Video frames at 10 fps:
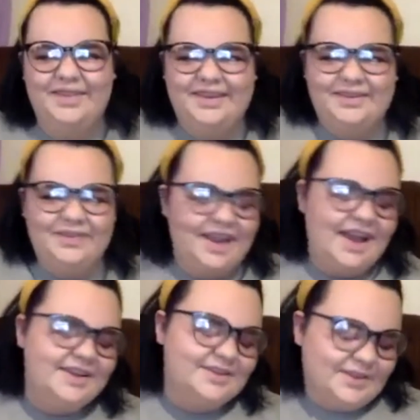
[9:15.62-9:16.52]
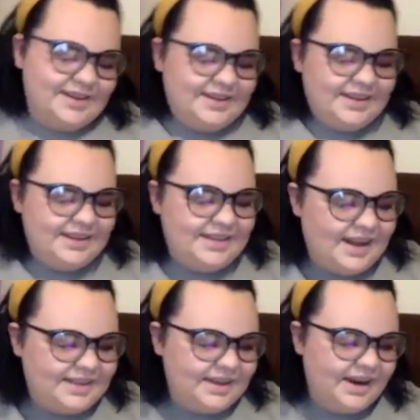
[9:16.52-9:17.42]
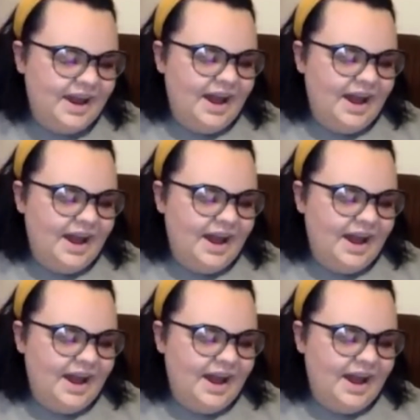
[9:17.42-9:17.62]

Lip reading: No, that's funny. I just wanted to get that out